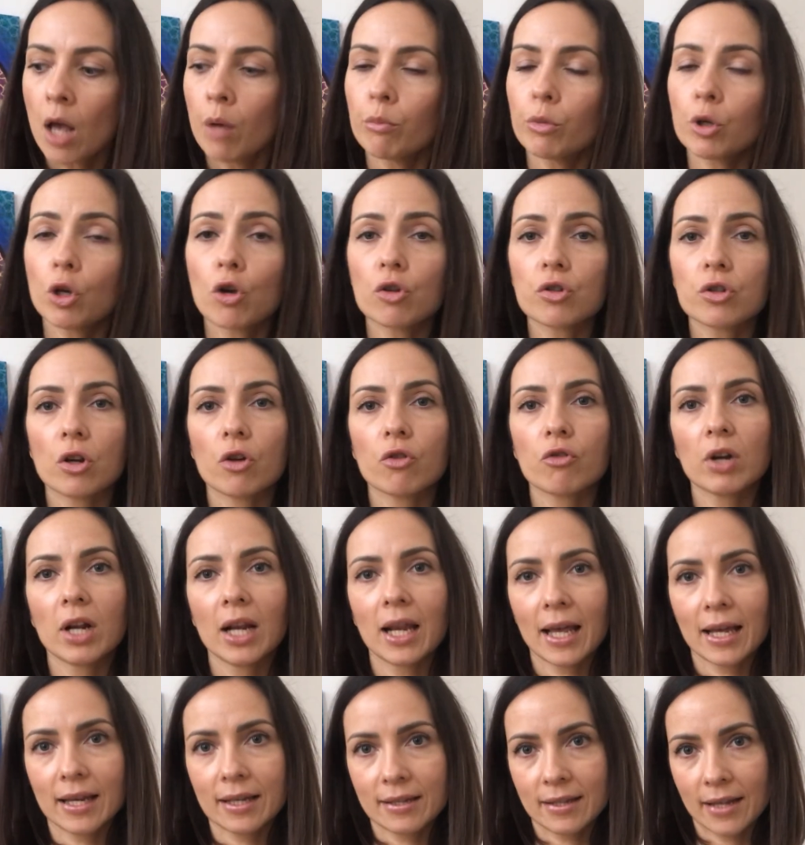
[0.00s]
Because
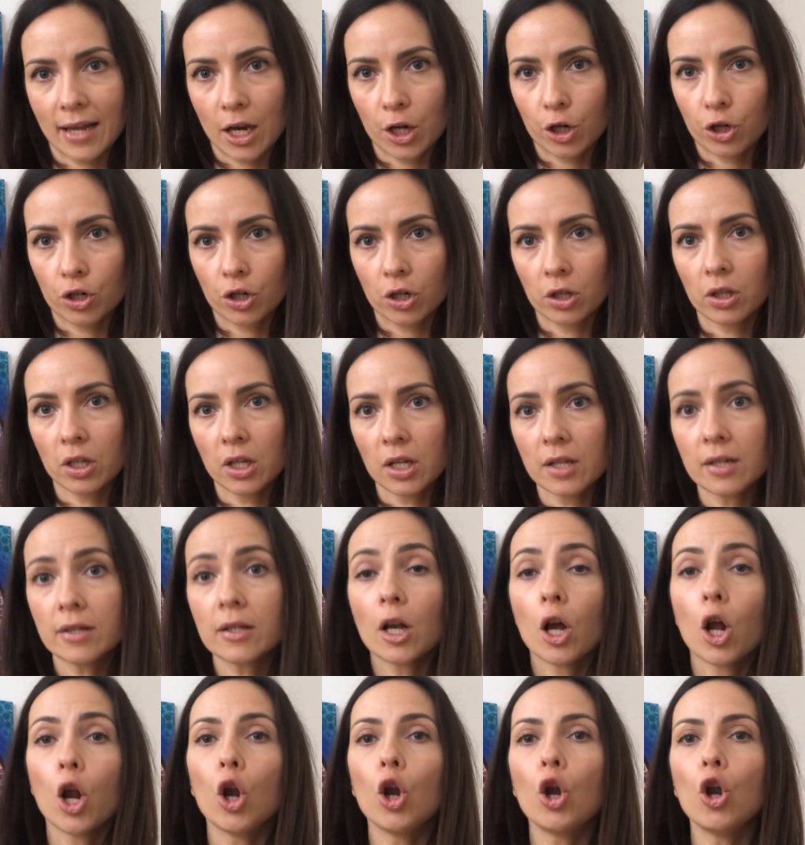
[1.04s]
relaxation
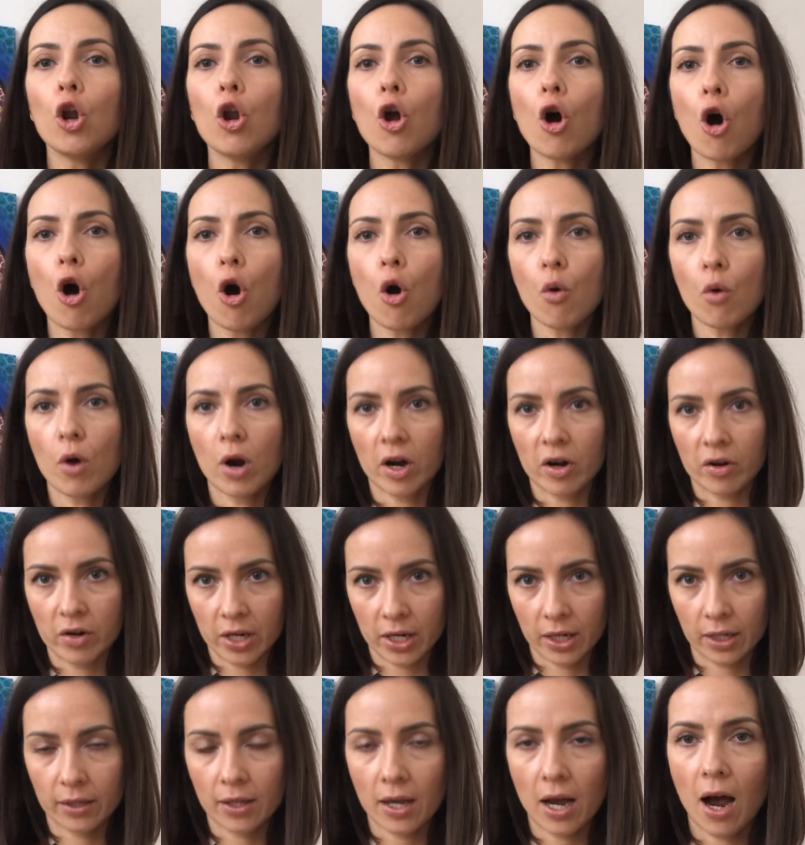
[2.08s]
is
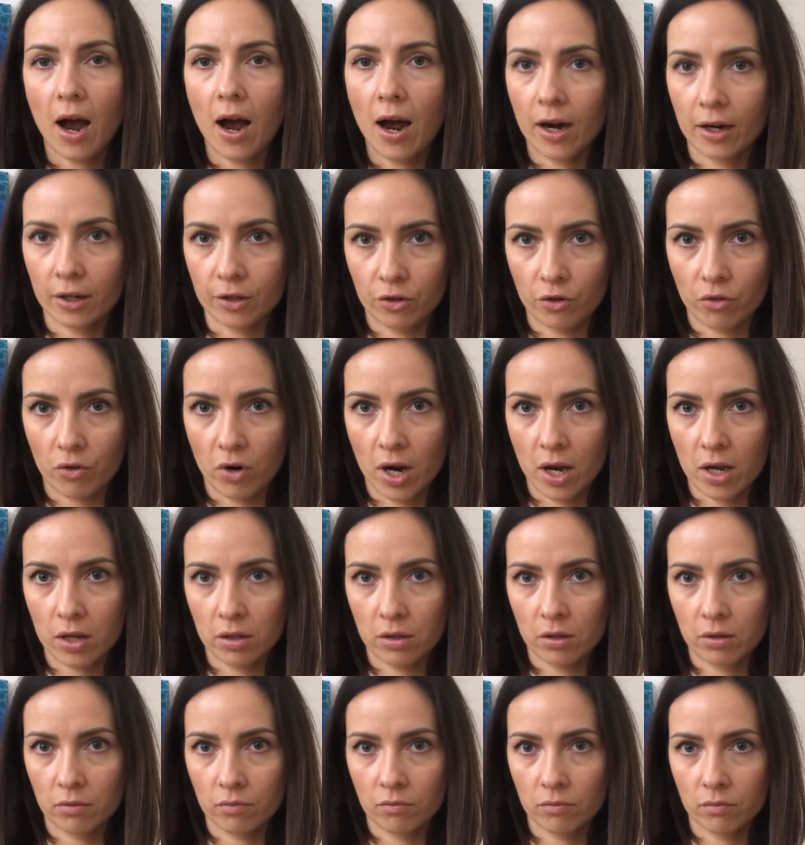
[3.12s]
lowering the heart rate,
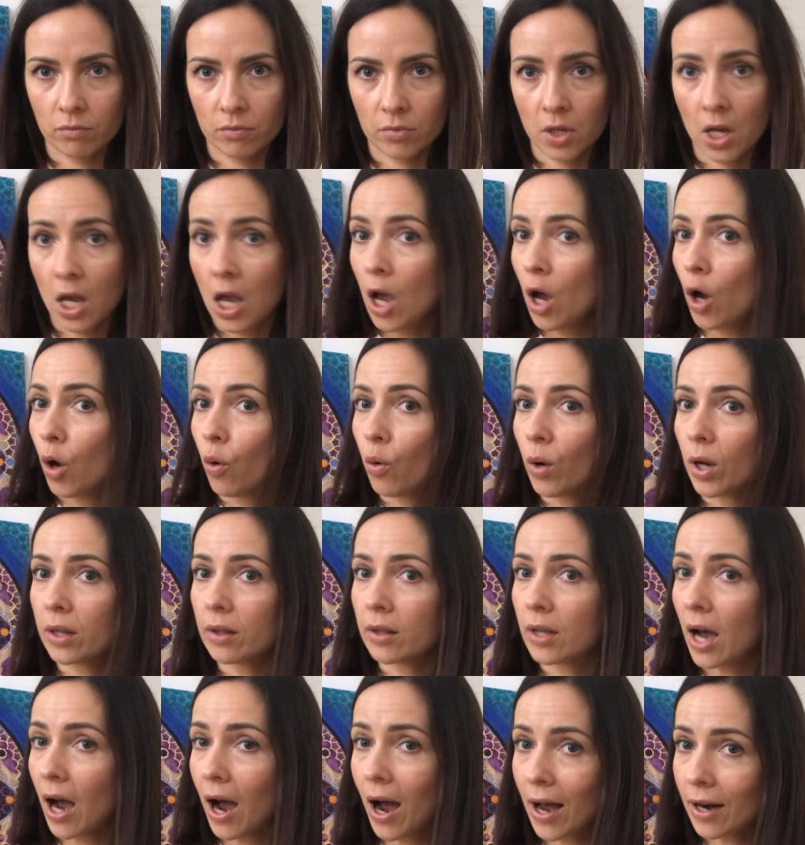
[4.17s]
when
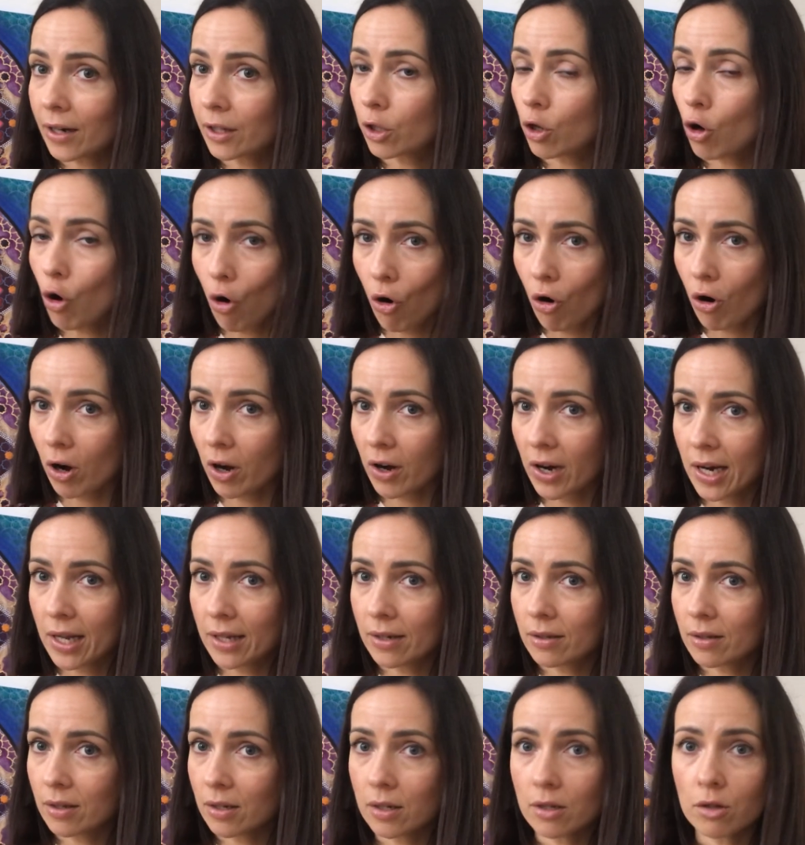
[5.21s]
the heart
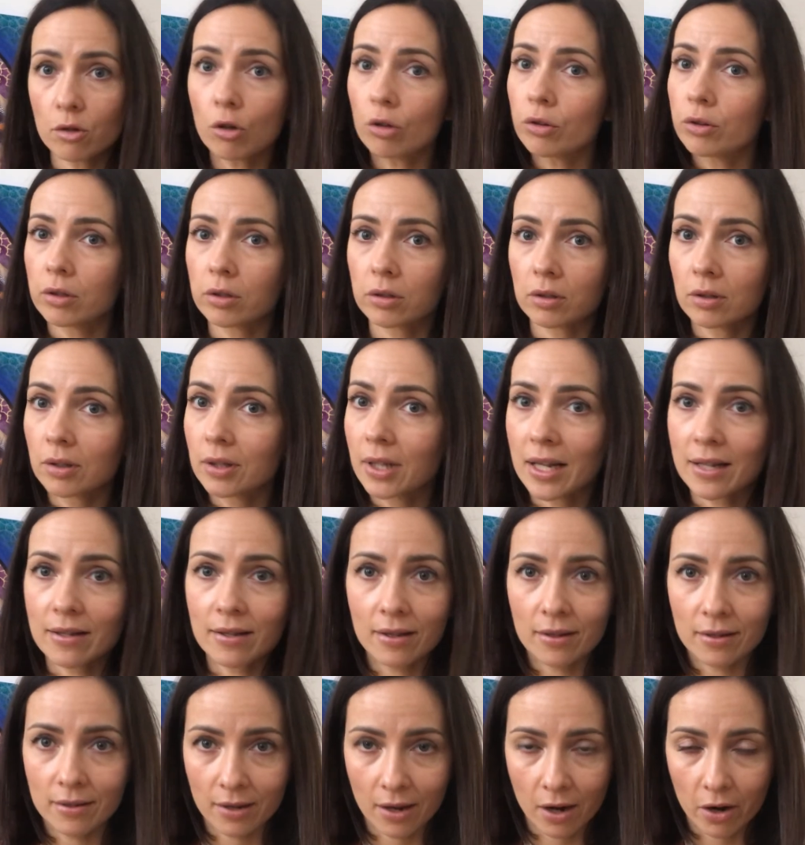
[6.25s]
coherence is not
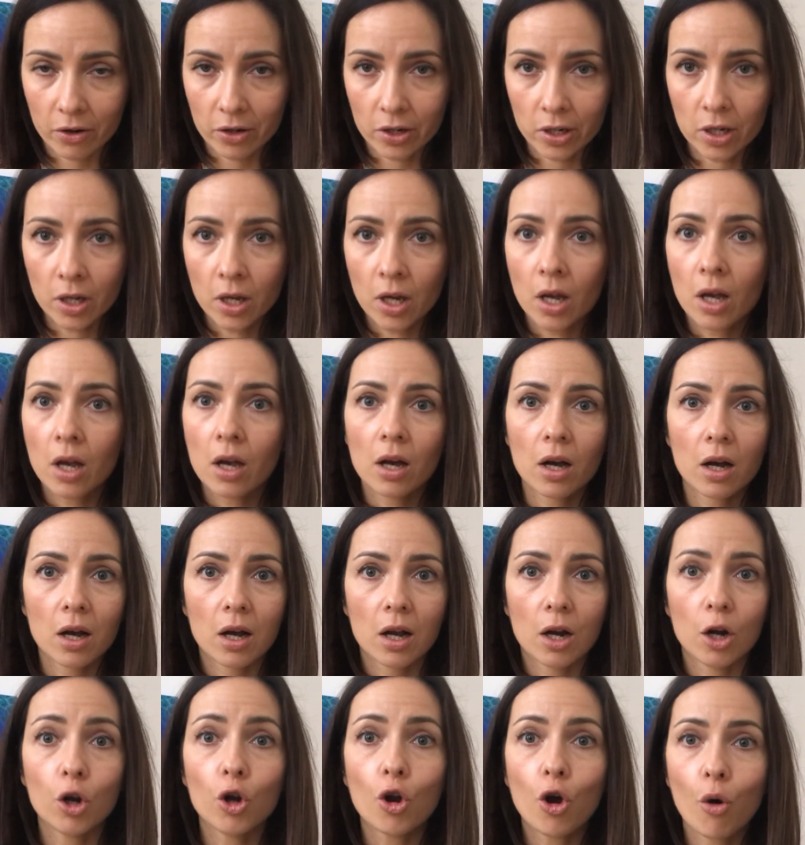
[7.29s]
necessarily
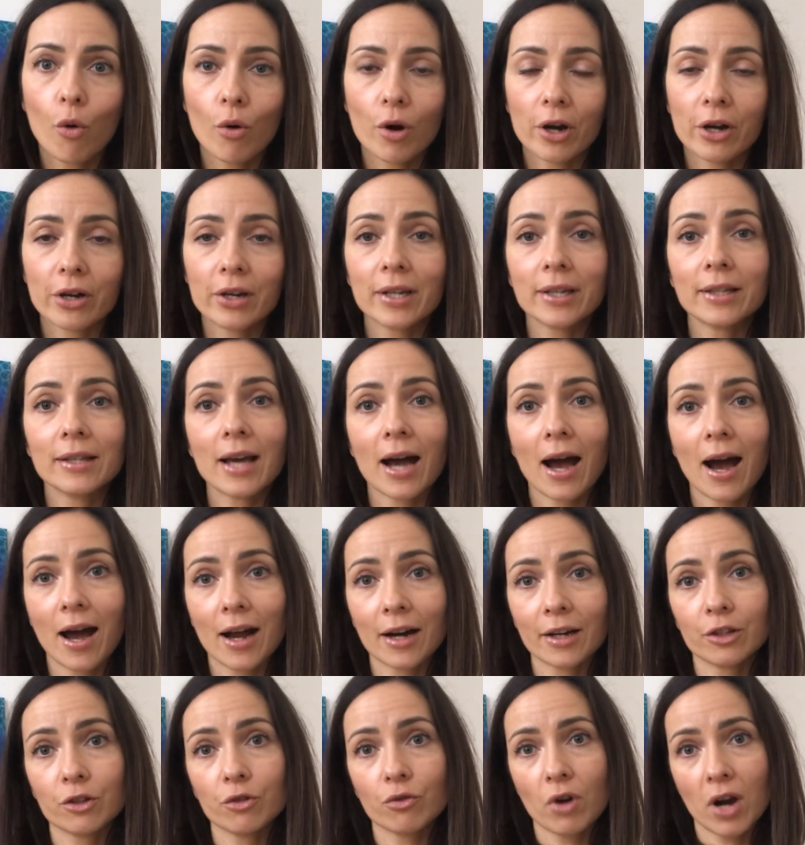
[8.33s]
lowering the
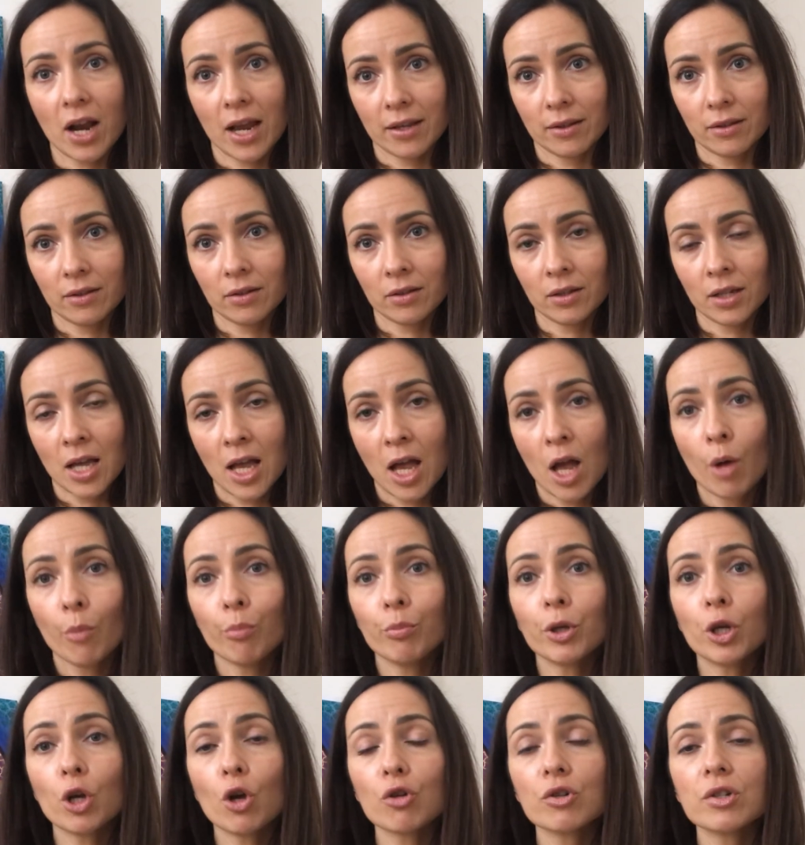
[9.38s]
heart rate,
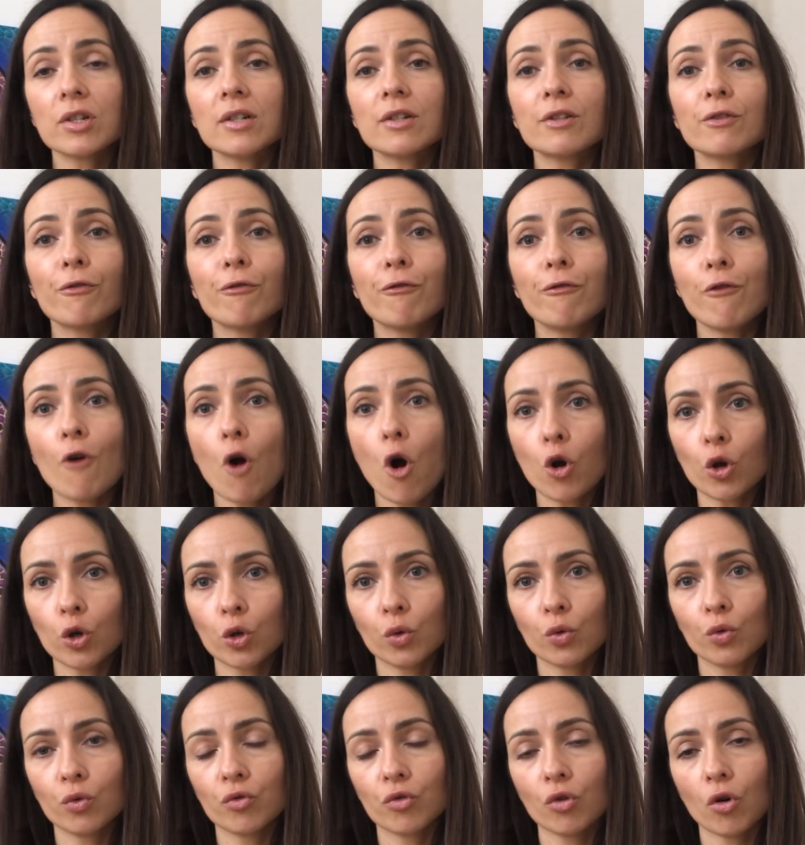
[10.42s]
because it's
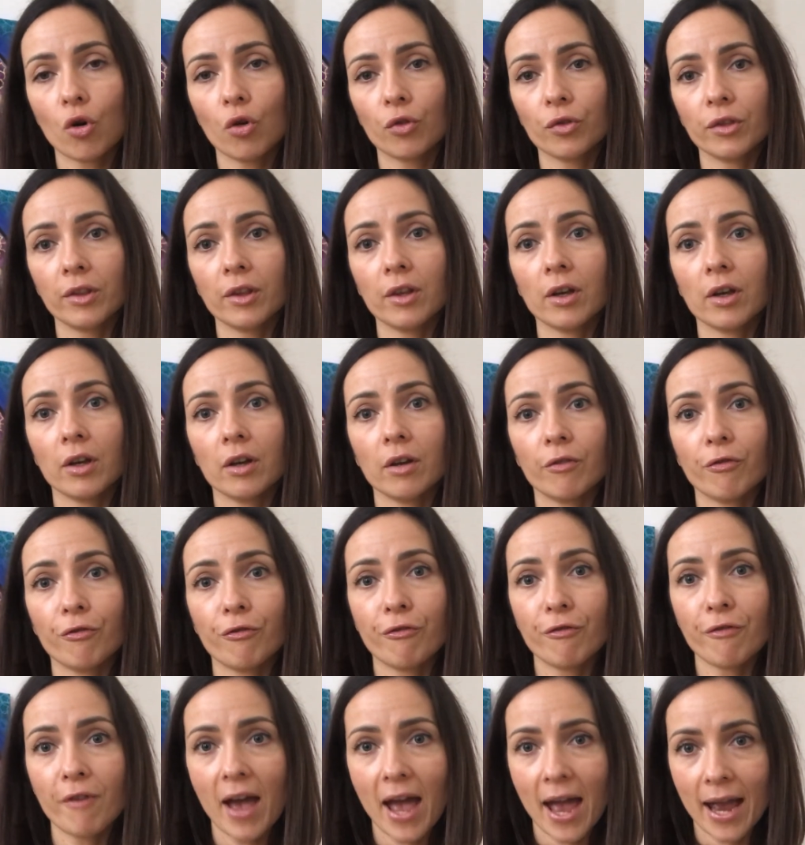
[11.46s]
focused on the
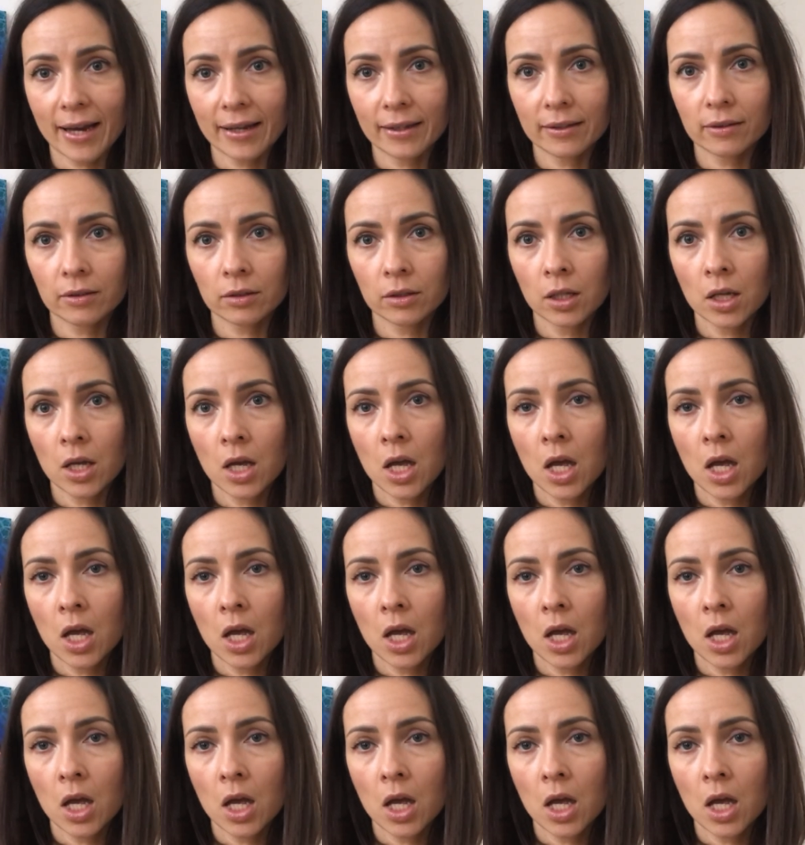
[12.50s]
fact